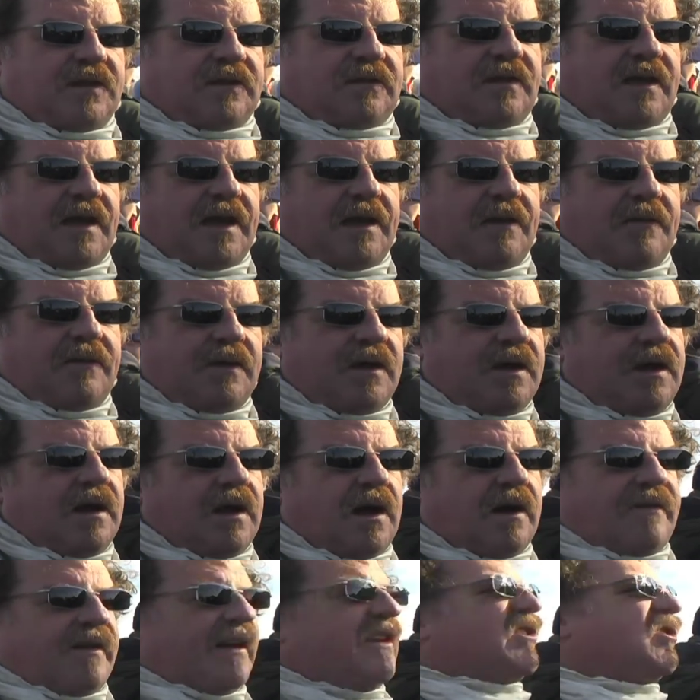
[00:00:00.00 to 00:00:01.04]
a time
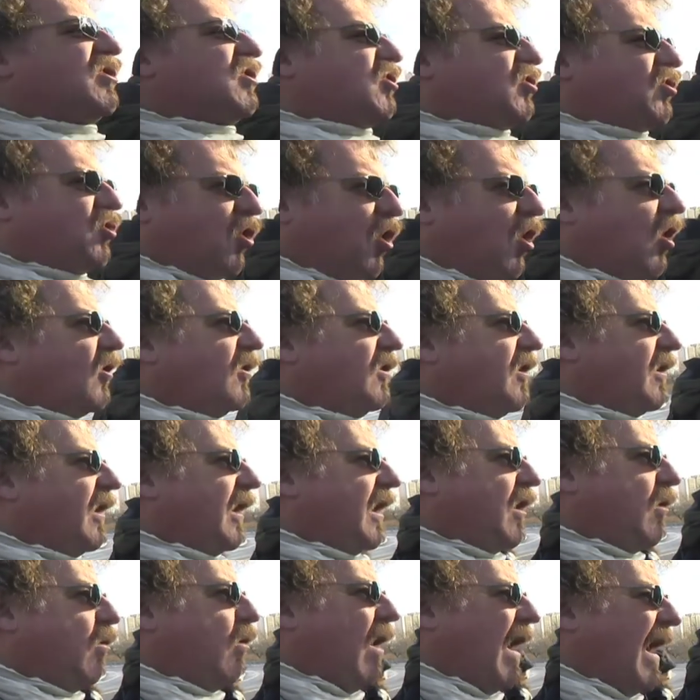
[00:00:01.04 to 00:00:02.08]
of
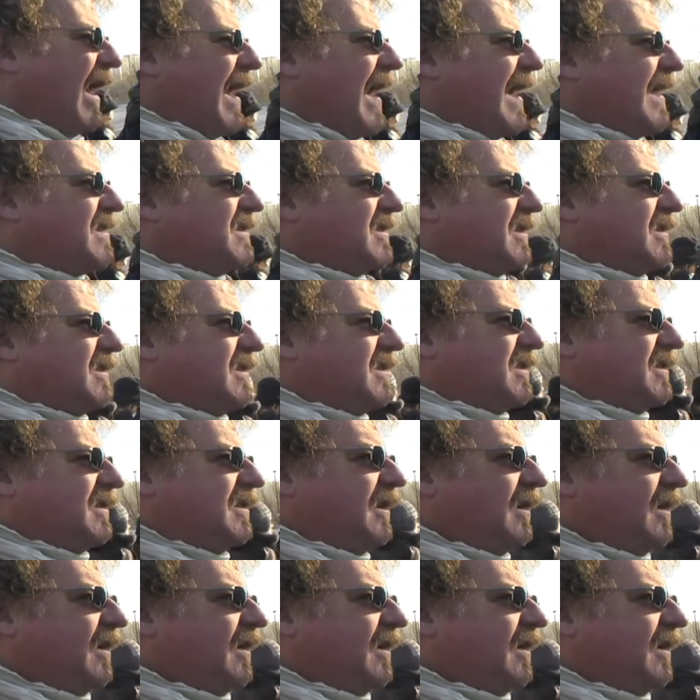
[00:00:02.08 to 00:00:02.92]
extraordinary quiescence